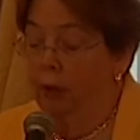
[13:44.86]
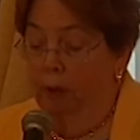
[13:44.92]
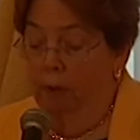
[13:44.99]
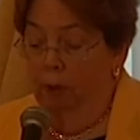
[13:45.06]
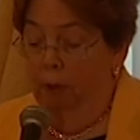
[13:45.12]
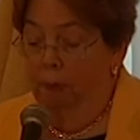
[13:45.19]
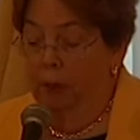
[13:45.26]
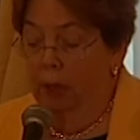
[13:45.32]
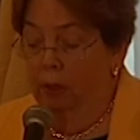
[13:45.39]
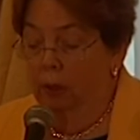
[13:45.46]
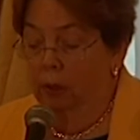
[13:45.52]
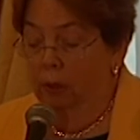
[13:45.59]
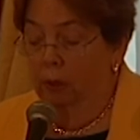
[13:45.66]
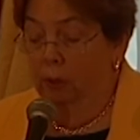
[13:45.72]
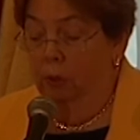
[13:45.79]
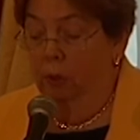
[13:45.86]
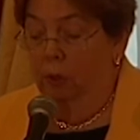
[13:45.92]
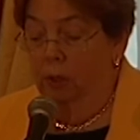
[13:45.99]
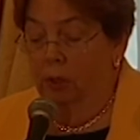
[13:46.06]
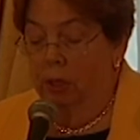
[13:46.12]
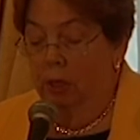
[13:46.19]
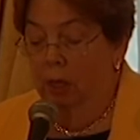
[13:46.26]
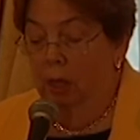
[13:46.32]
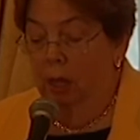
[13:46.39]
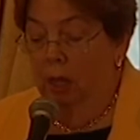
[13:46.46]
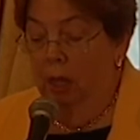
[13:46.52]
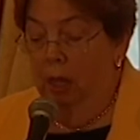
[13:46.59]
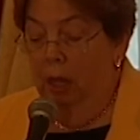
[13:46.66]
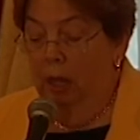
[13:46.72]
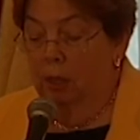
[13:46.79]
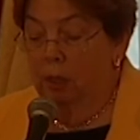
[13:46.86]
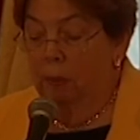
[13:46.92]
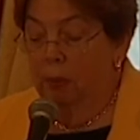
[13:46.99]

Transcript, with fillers: federal appellate courts has